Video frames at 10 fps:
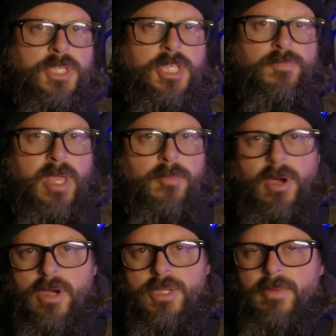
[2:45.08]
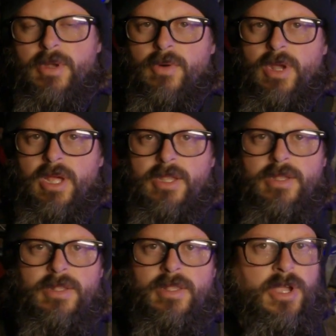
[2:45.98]
6 bend bars I'm gonna
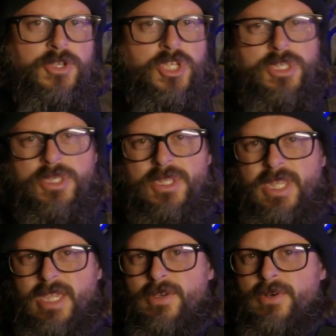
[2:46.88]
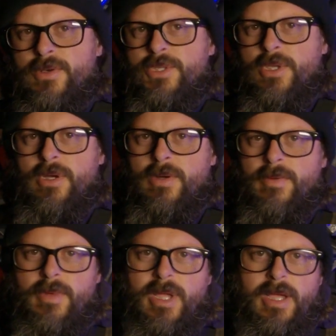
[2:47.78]
run. They're just steel,
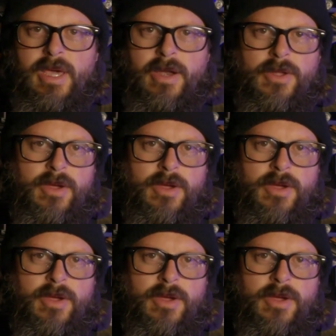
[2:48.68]
so I don't